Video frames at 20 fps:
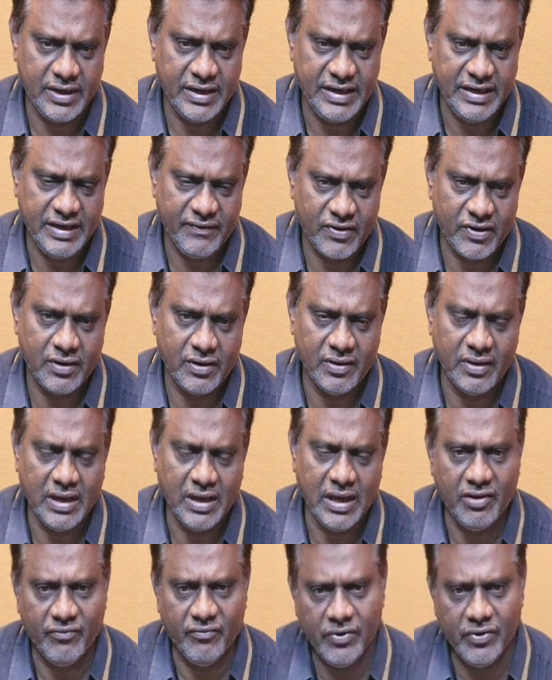different
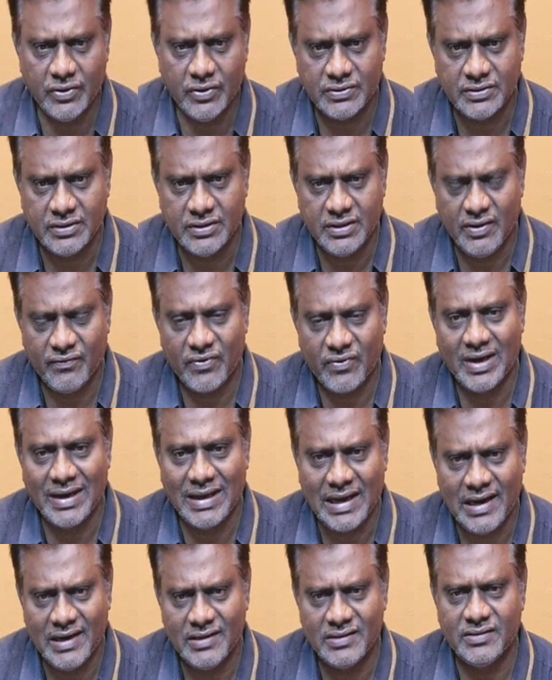ways, different
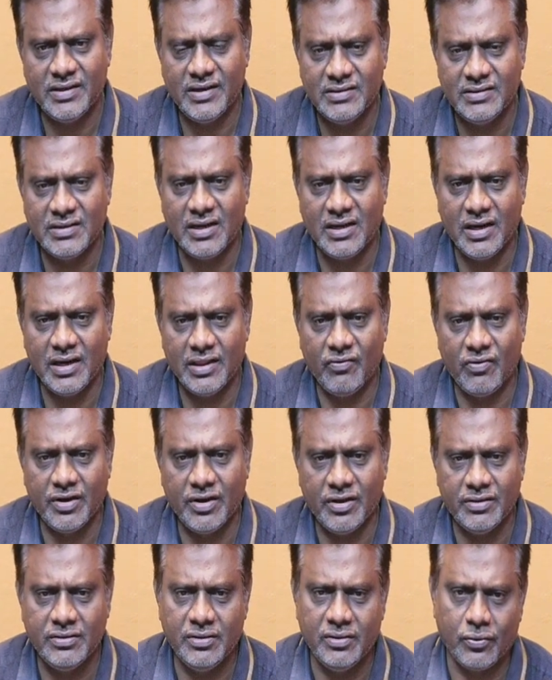kinds, that is called as the
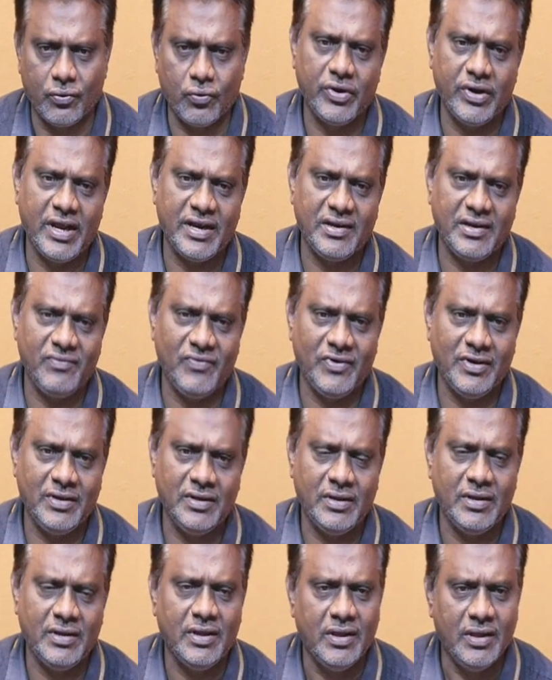one is the road
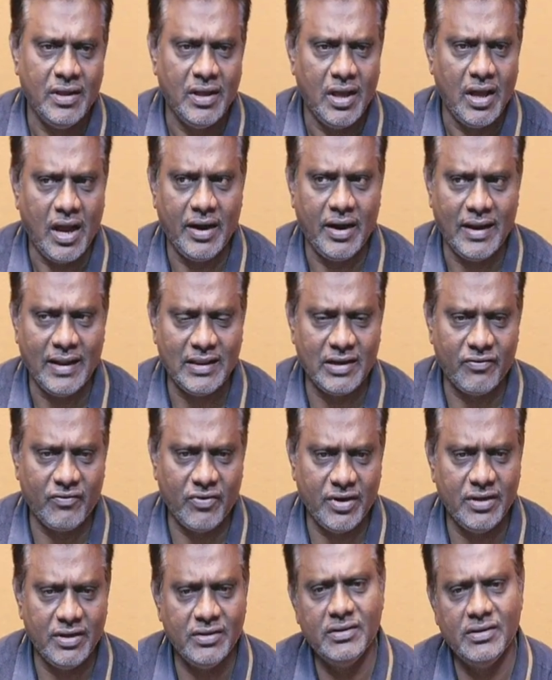activity and another
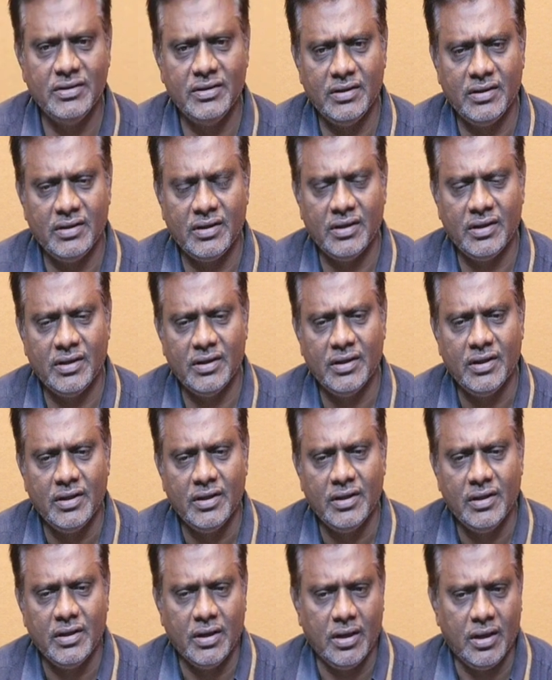one is the
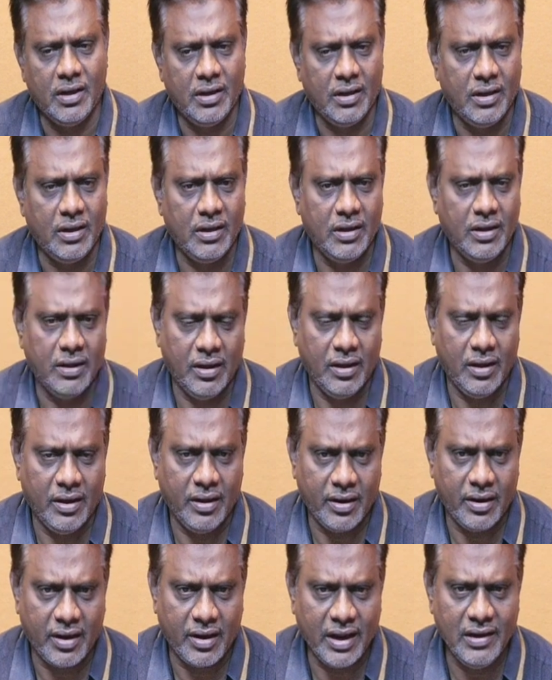
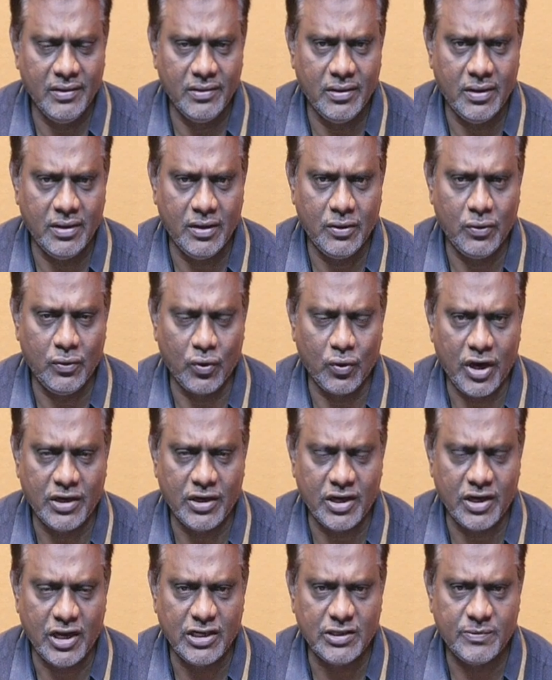rail
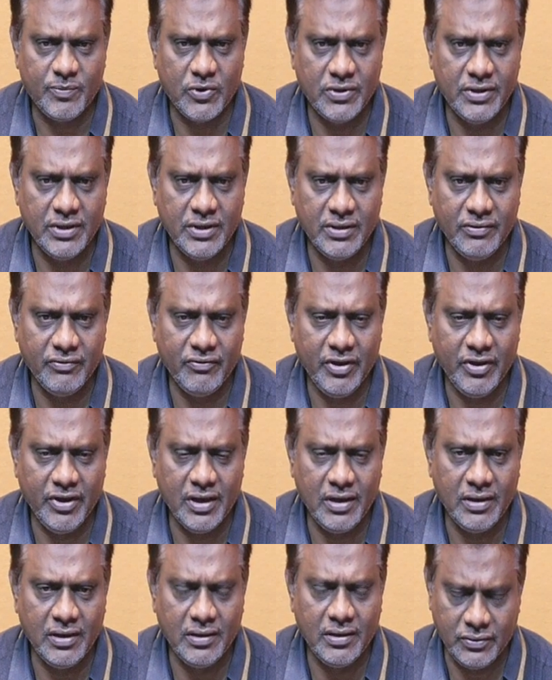to transport the
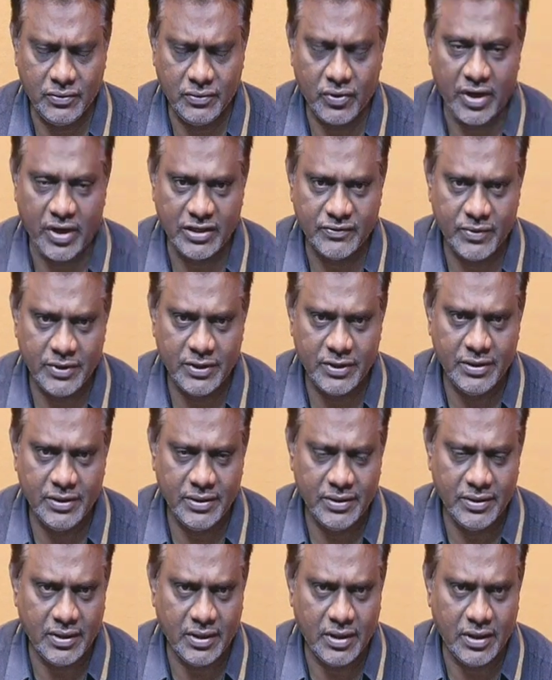vehicle, to transport
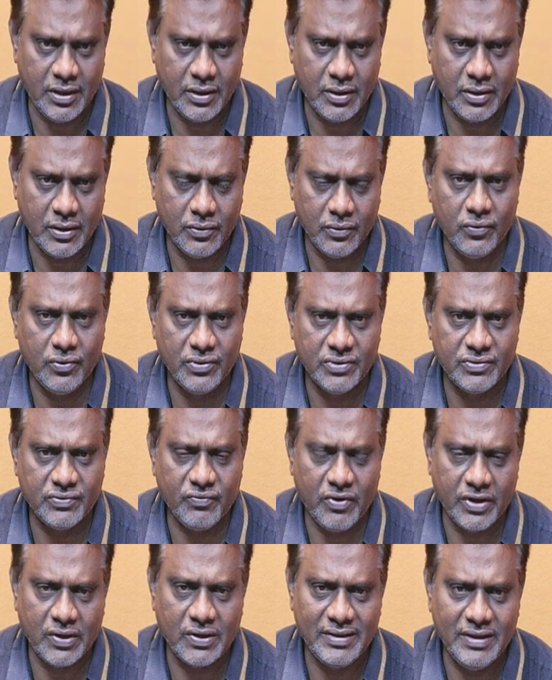the goods,
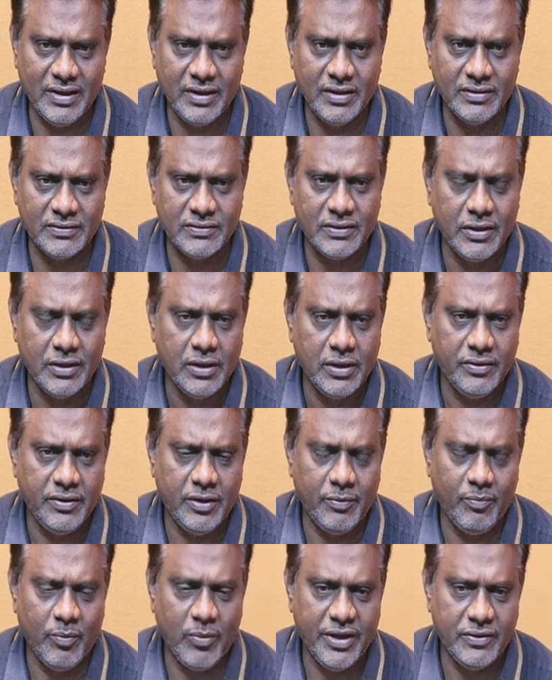what are the things
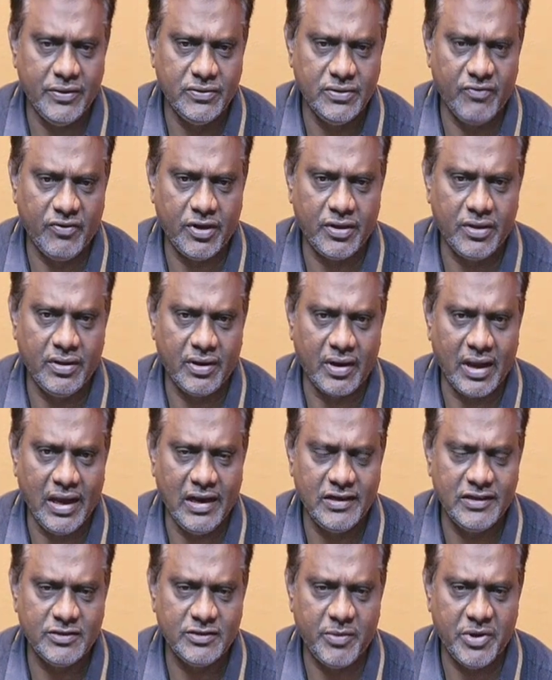they by using for the
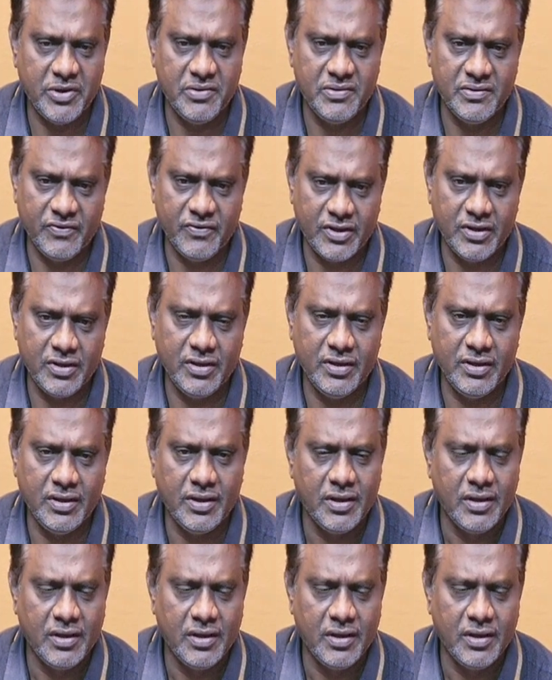rails, by using for the